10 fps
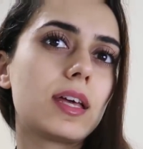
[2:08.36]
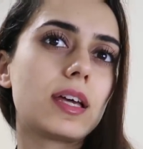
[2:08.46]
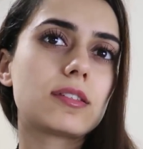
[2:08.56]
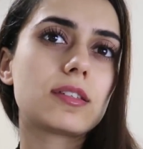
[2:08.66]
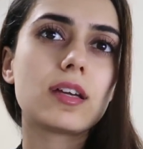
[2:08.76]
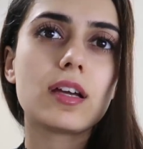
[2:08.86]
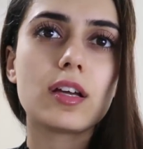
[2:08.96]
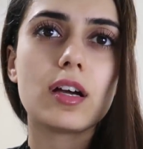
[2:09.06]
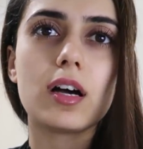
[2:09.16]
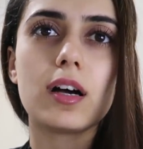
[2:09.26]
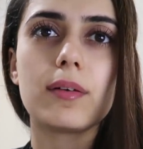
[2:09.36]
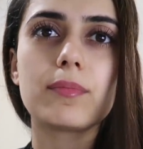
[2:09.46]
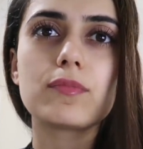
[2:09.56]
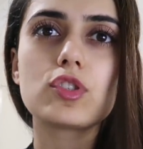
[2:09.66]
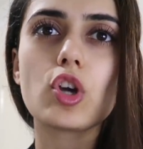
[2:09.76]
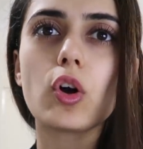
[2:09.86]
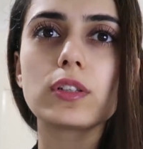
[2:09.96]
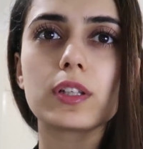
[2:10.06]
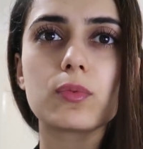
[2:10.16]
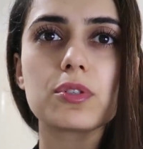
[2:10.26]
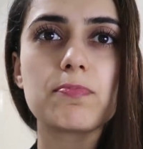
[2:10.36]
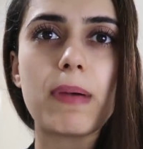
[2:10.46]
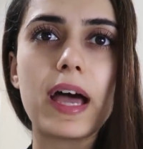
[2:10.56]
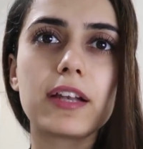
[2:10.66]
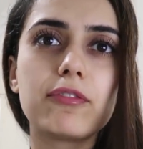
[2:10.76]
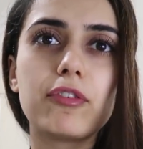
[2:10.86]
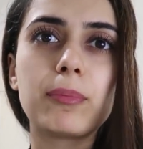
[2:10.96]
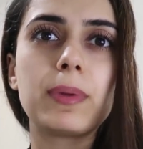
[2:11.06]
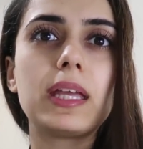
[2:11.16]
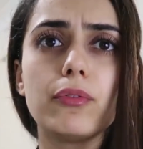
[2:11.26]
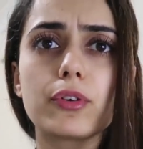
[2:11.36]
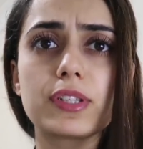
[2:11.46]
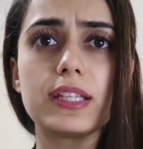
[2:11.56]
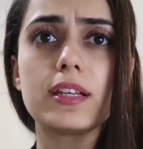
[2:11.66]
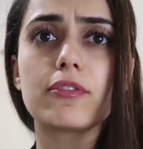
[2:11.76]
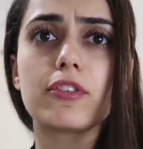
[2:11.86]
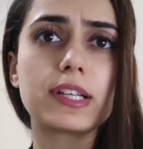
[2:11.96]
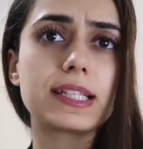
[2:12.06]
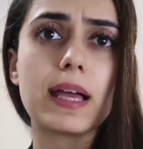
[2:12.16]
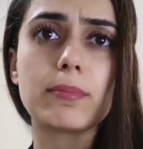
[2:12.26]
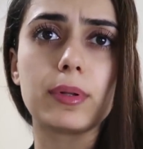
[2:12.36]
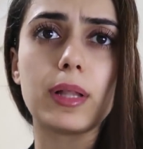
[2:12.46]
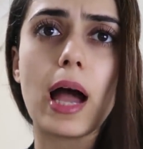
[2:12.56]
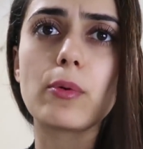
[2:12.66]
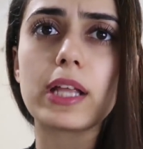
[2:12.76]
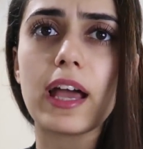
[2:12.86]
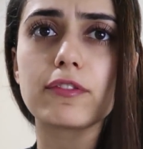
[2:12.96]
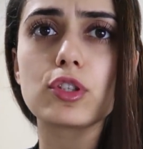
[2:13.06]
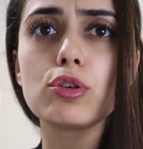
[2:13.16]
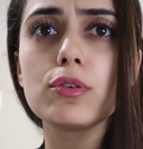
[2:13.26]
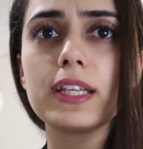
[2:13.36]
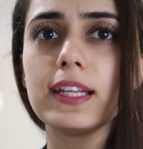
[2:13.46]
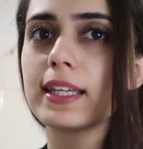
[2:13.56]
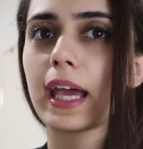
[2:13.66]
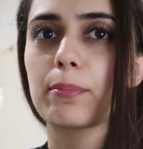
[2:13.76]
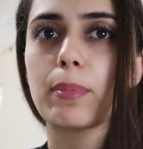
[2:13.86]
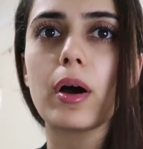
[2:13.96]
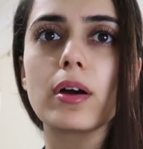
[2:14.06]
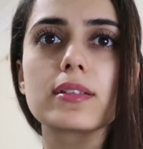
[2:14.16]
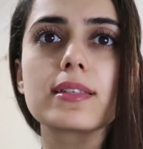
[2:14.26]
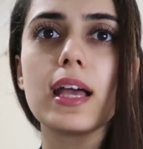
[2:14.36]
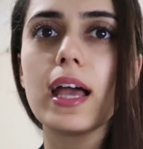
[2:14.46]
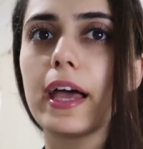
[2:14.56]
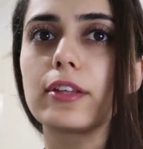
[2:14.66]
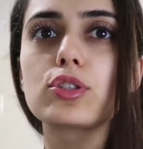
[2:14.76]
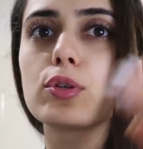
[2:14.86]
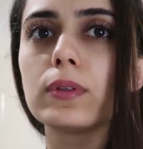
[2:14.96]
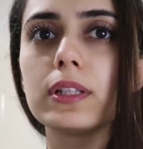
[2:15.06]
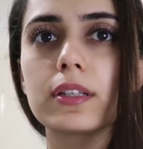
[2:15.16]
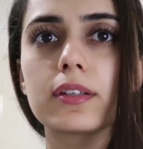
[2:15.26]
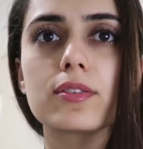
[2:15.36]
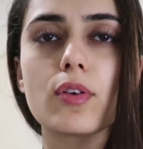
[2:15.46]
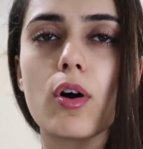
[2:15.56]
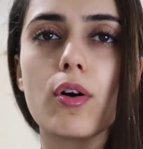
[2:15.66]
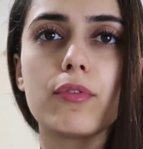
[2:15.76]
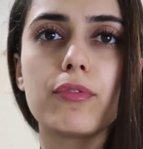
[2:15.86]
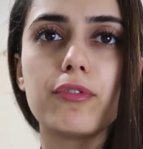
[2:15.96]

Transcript: that chocolate was bad for me. For dinner, for example, I would have 2 Kit Kat bars and 2 liters of